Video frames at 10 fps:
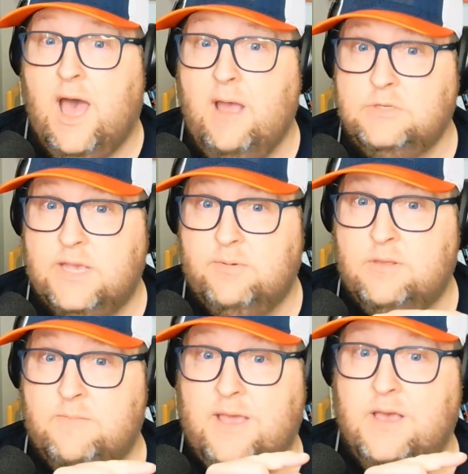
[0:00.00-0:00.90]
I was
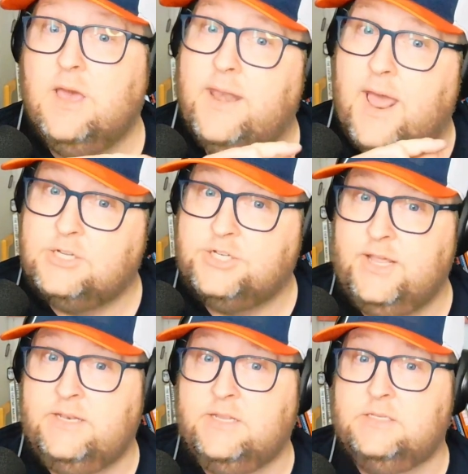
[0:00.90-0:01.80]
able to make a
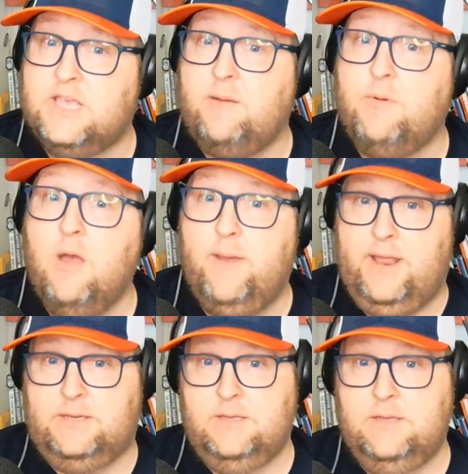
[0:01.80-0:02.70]
connection into the Zach Brown band.